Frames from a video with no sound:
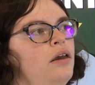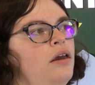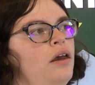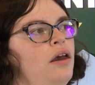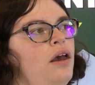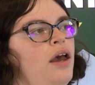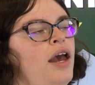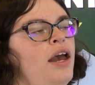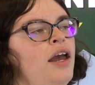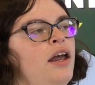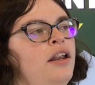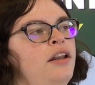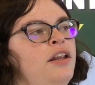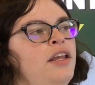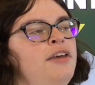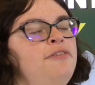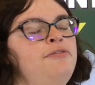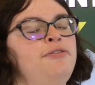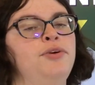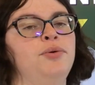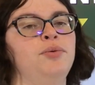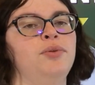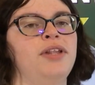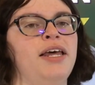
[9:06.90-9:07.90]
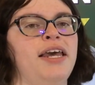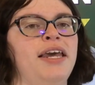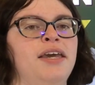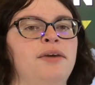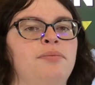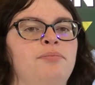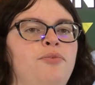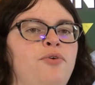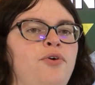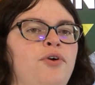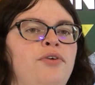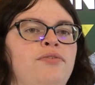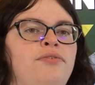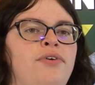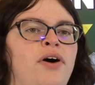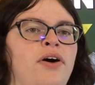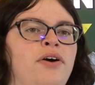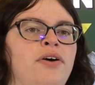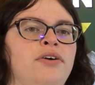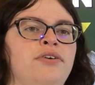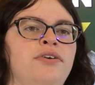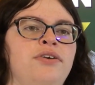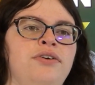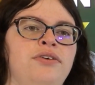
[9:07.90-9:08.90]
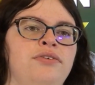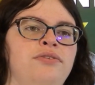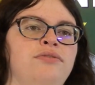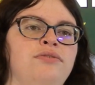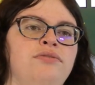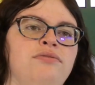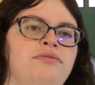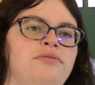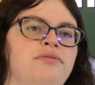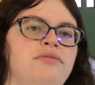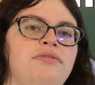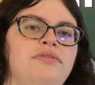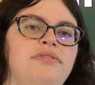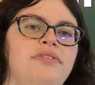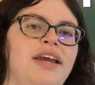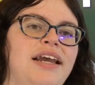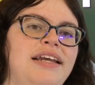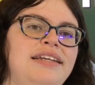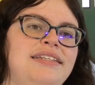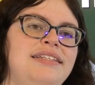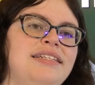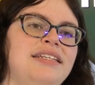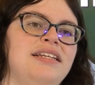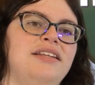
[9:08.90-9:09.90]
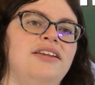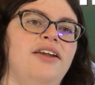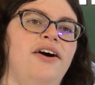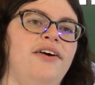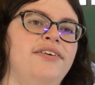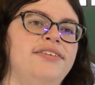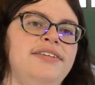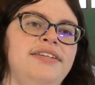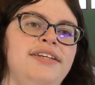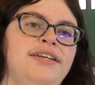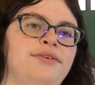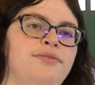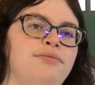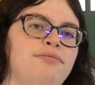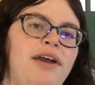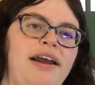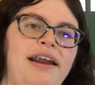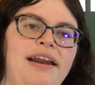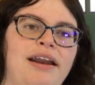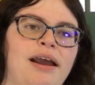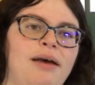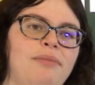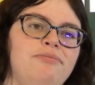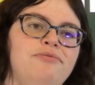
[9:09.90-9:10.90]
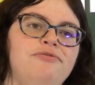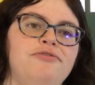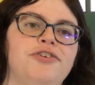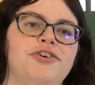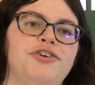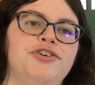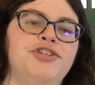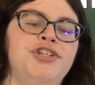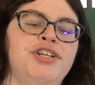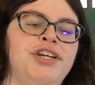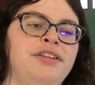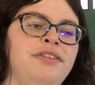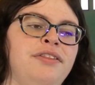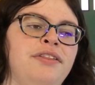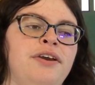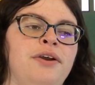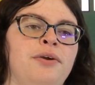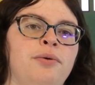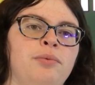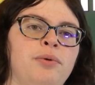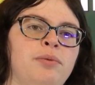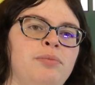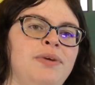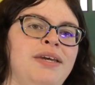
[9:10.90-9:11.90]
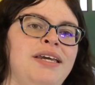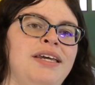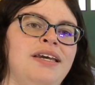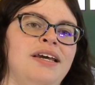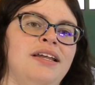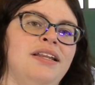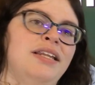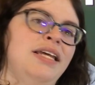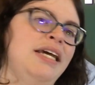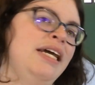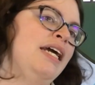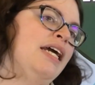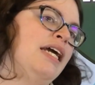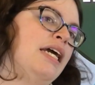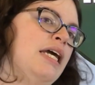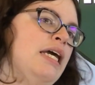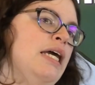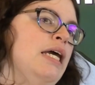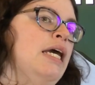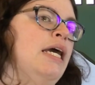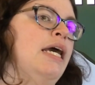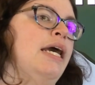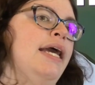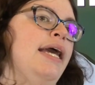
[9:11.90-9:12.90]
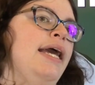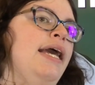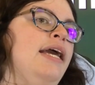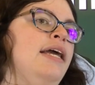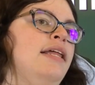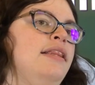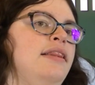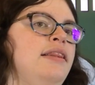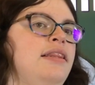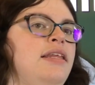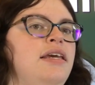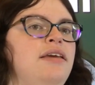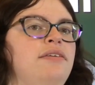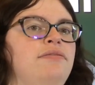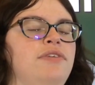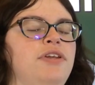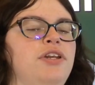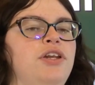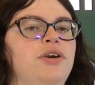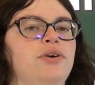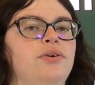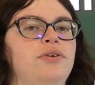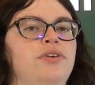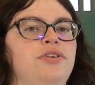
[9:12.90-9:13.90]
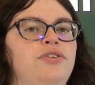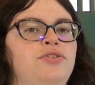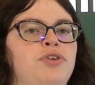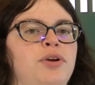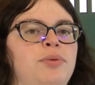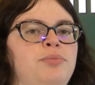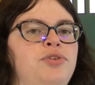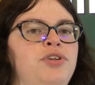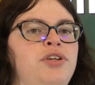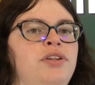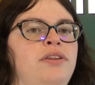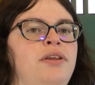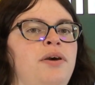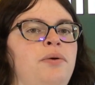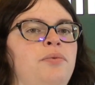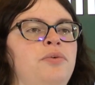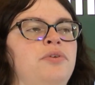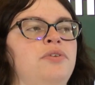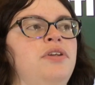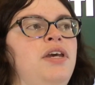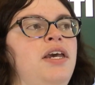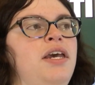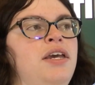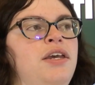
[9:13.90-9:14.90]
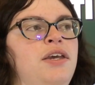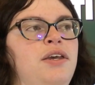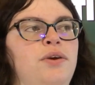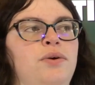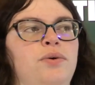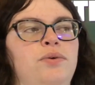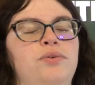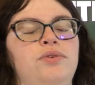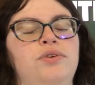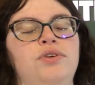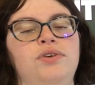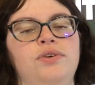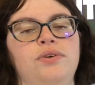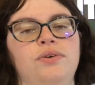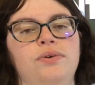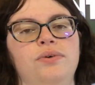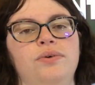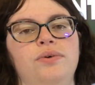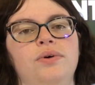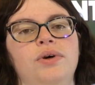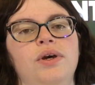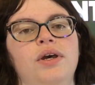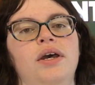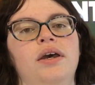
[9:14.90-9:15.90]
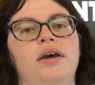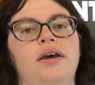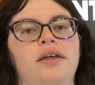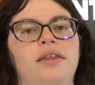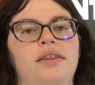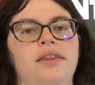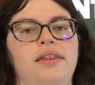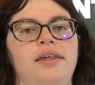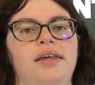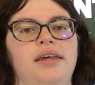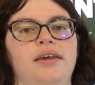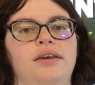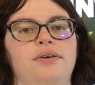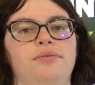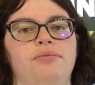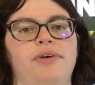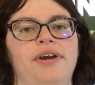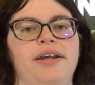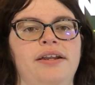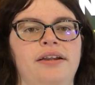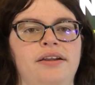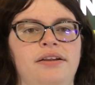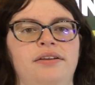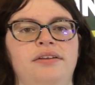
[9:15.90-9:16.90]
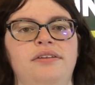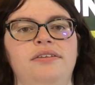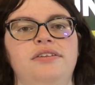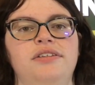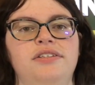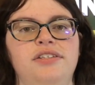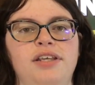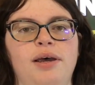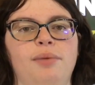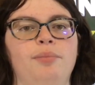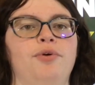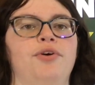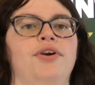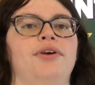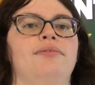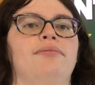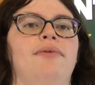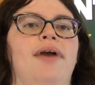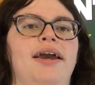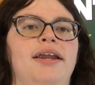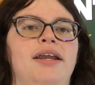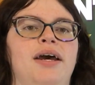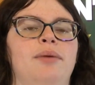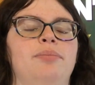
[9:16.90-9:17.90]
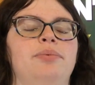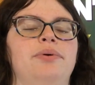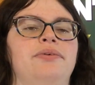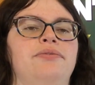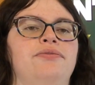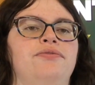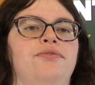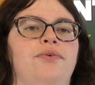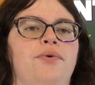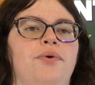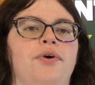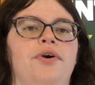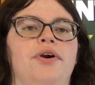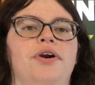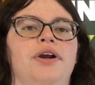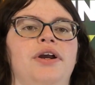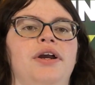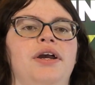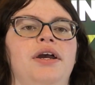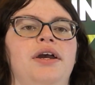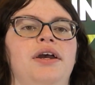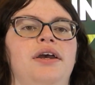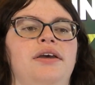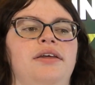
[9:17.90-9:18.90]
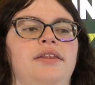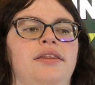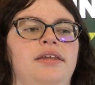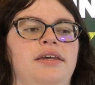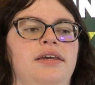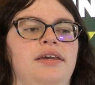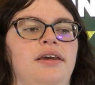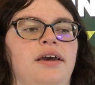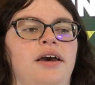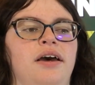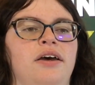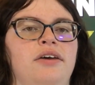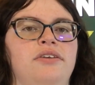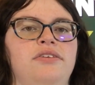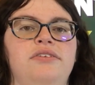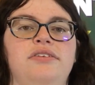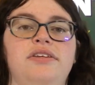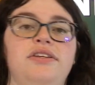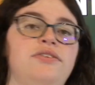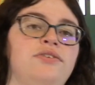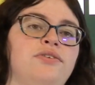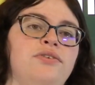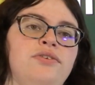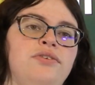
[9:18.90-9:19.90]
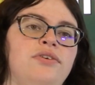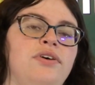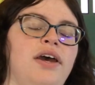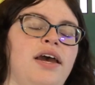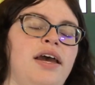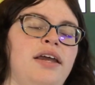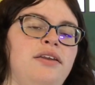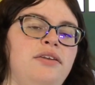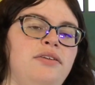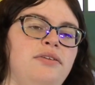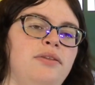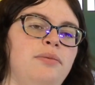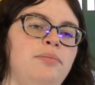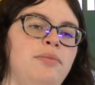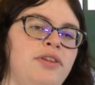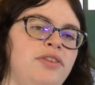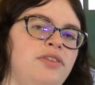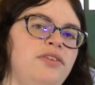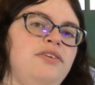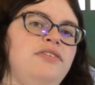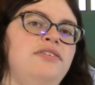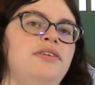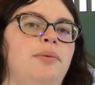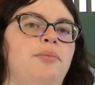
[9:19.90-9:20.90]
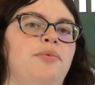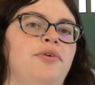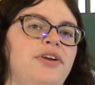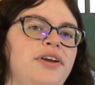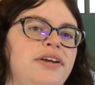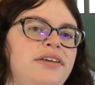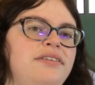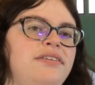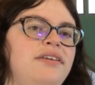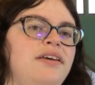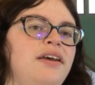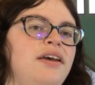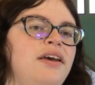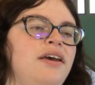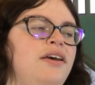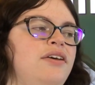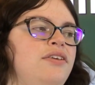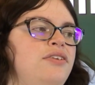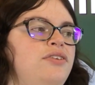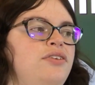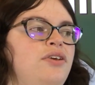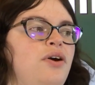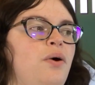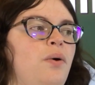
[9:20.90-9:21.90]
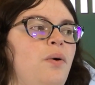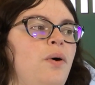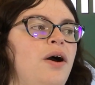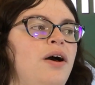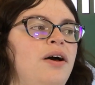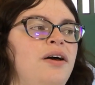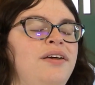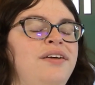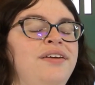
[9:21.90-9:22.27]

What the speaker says: if you like more of a nice glossy written up version, there will be a link in the video description that will take you to the summary write-up for the seasonal and the monthly summaries. So